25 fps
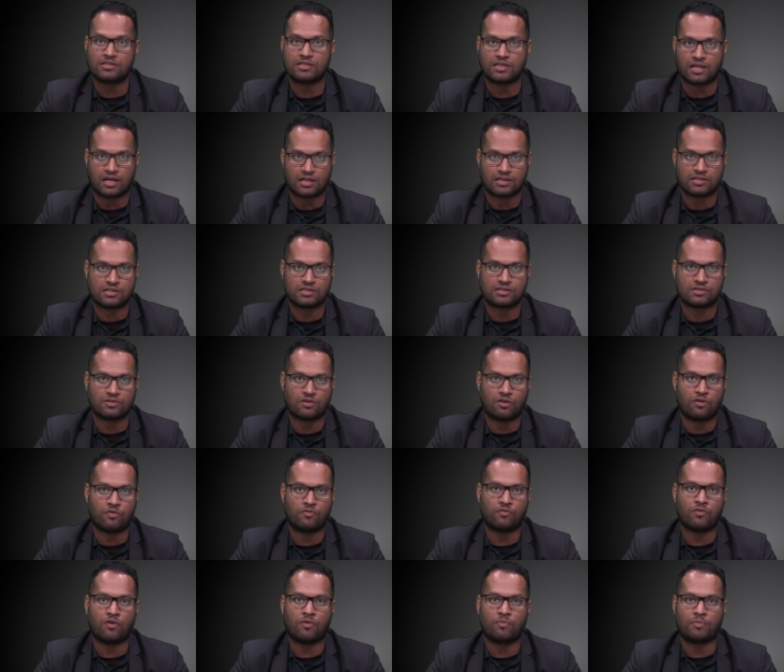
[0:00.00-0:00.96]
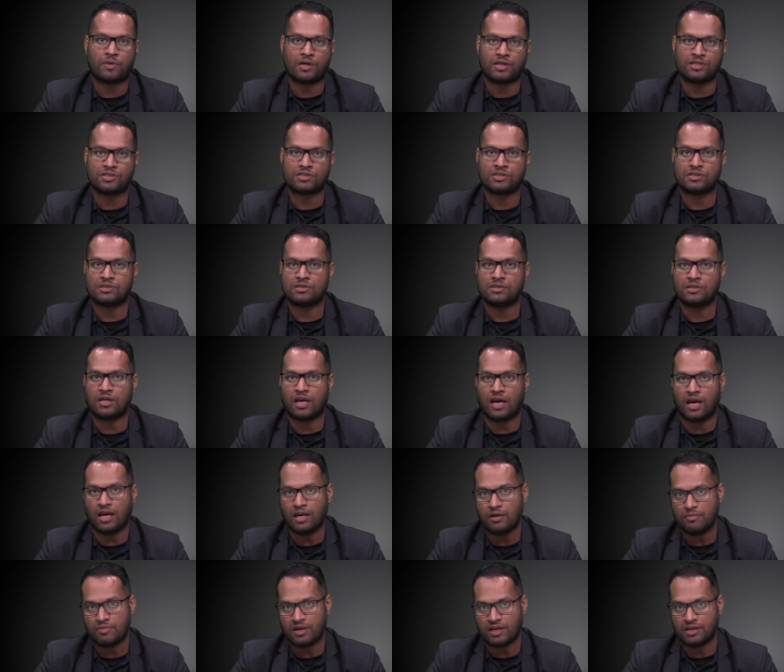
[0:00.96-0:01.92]
status of operation
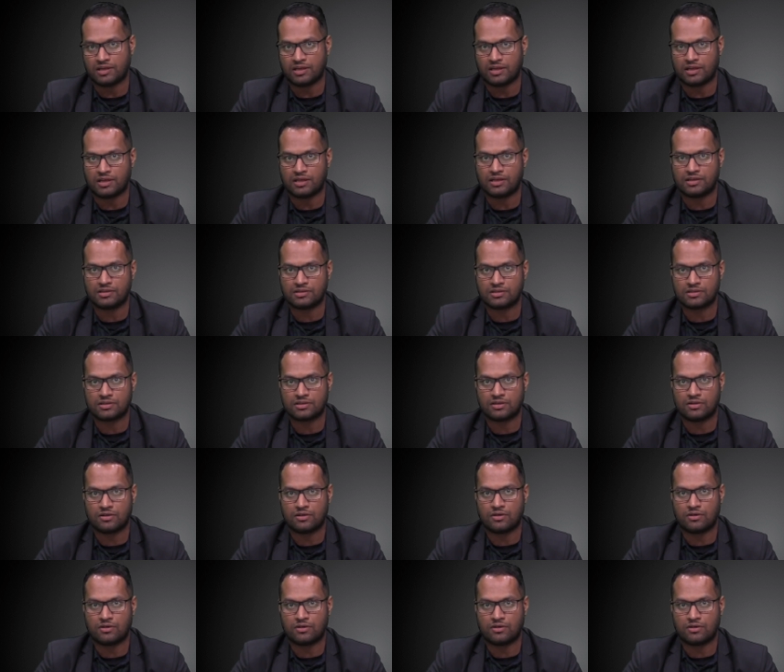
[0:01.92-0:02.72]
and maintenance,